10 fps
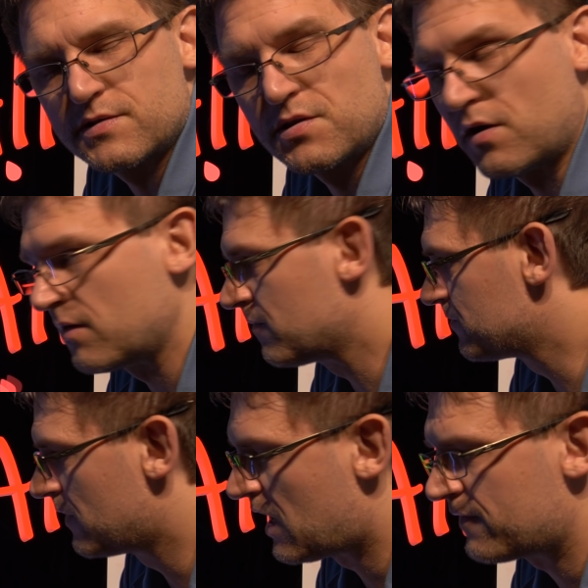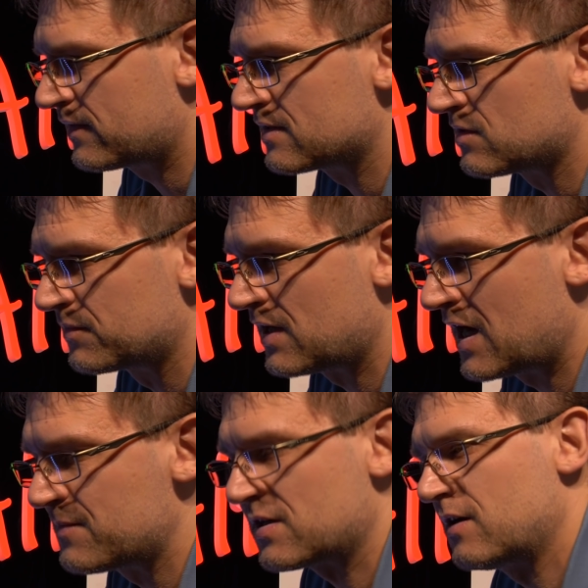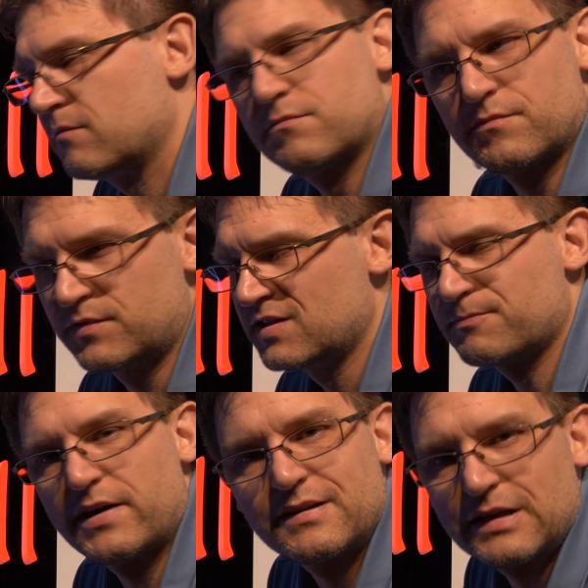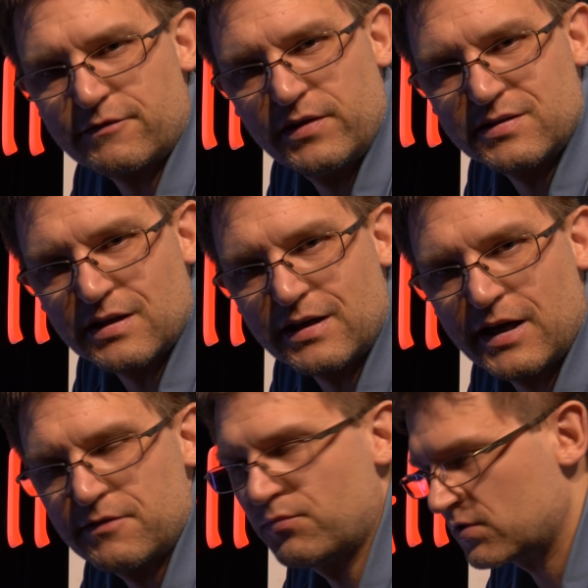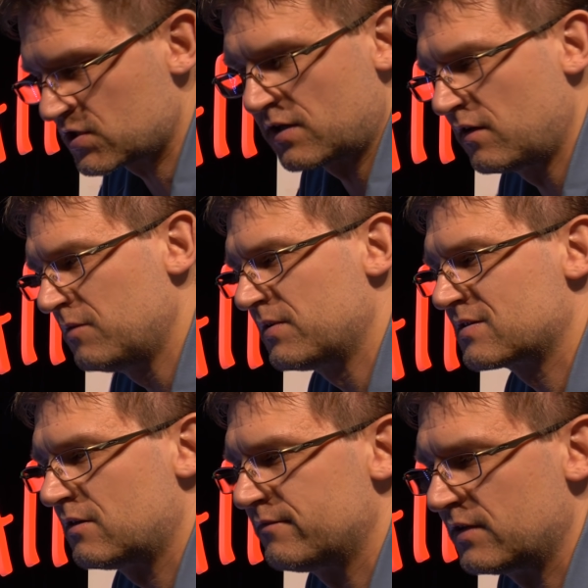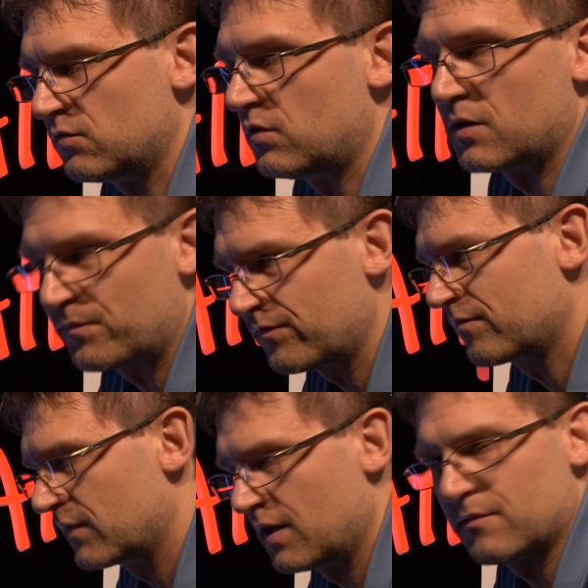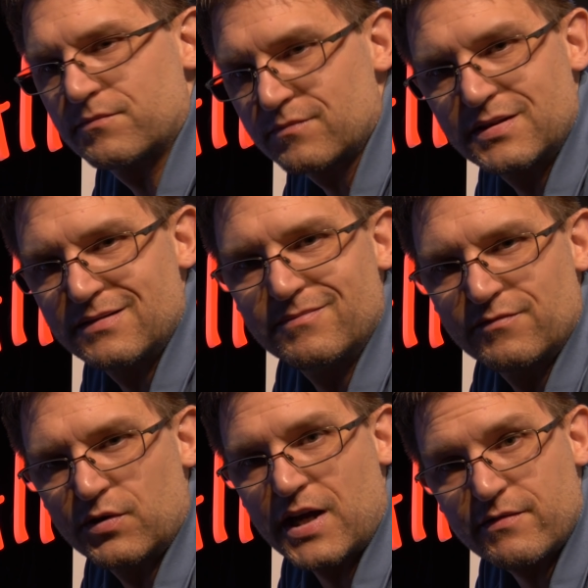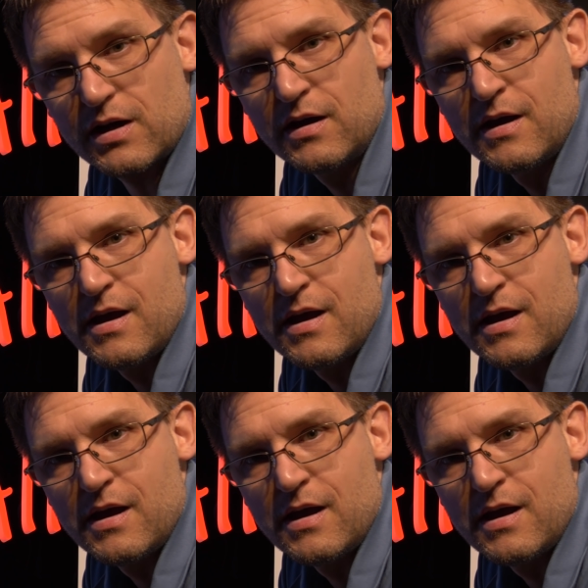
So after some times I displayed Netflix again, watched a little bit something, or yeah, whatever.